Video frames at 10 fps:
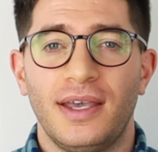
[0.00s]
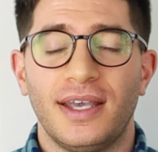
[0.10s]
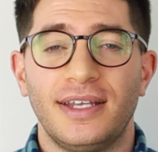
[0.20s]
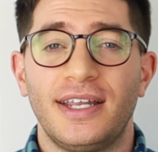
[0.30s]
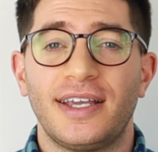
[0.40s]

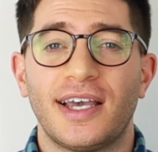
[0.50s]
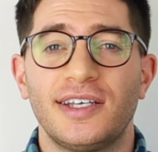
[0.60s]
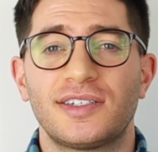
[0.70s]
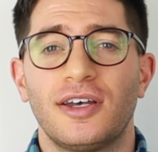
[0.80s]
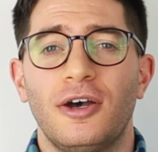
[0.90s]
In any
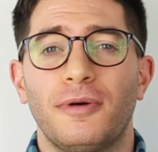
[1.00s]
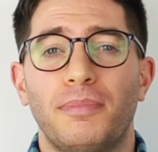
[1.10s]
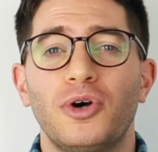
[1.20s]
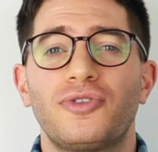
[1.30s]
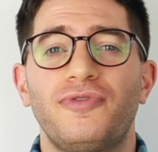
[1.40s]
case,
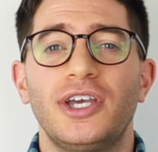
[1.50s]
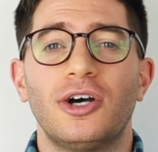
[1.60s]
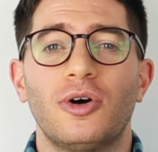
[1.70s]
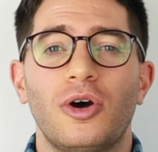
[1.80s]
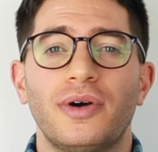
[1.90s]
both
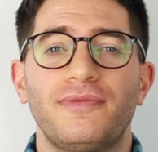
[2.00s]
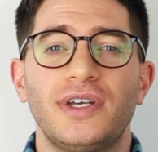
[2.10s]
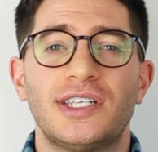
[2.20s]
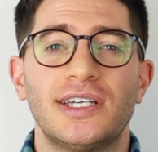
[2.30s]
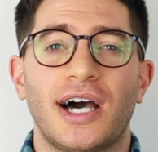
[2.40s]
VOO and
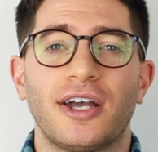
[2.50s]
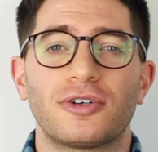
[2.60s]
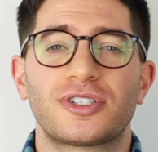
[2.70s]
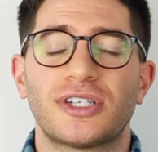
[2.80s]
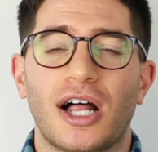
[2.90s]
VTI are
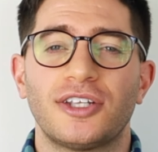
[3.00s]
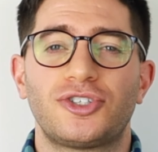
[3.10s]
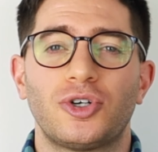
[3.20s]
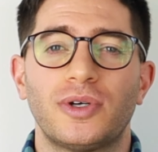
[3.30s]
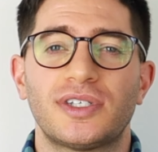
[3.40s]
solid
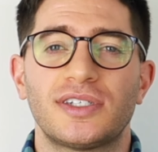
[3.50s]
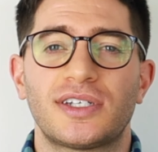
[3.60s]
choices